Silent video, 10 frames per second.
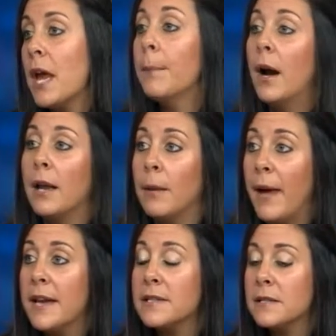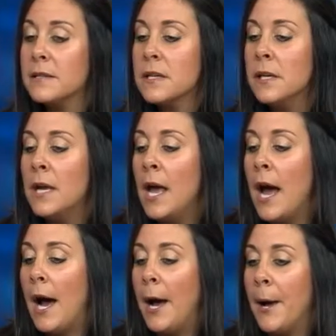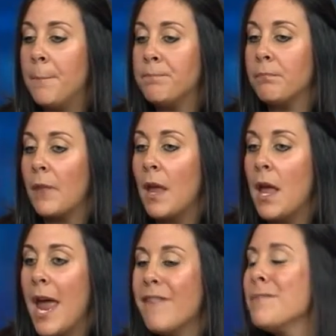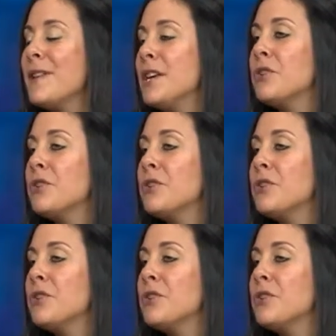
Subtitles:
and parking passes. Everybody